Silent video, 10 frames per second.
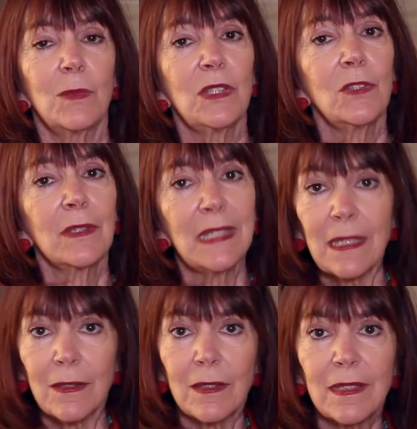when you're
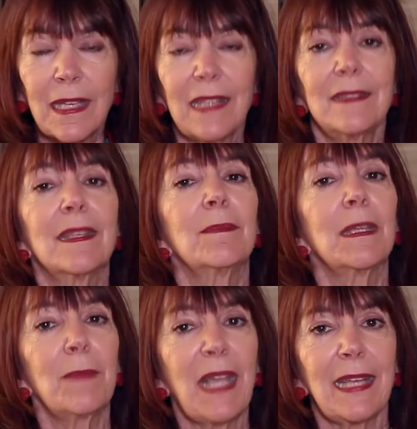little and
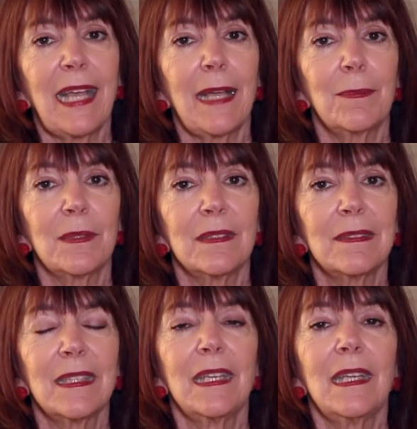something bad
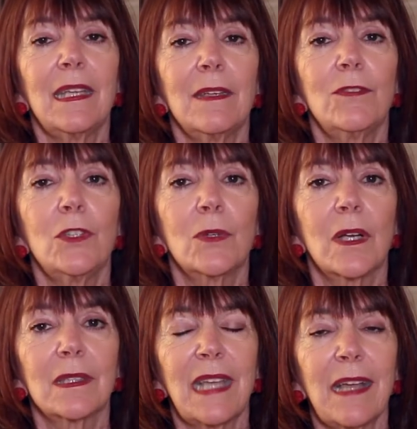happens, if you
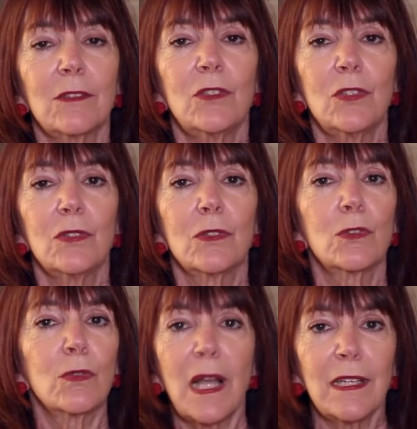are allowed to
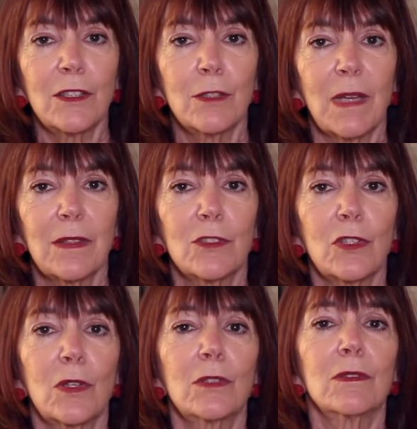cry on your mother's
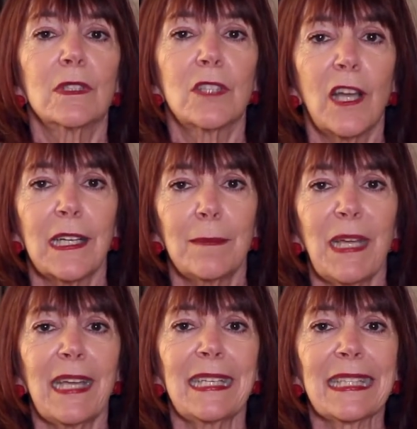shoulder and talk
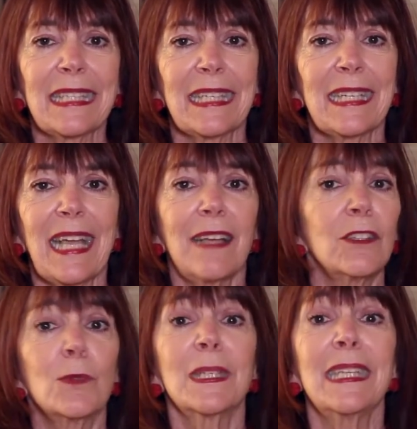about it and get it out,
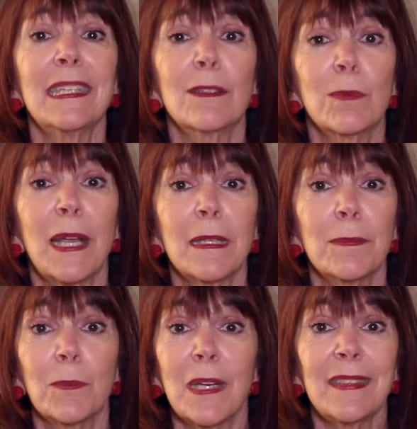you would have healed
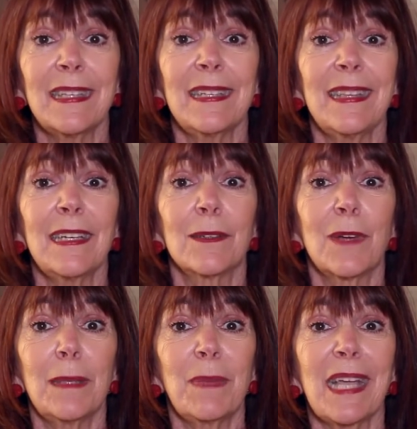right then and there,
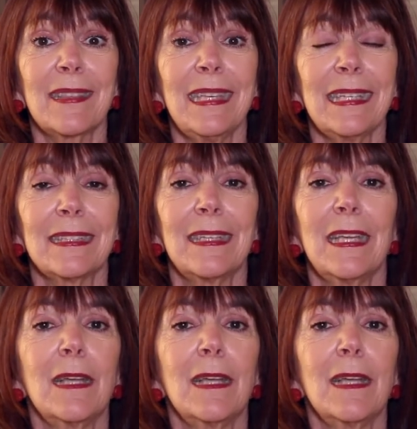right back then.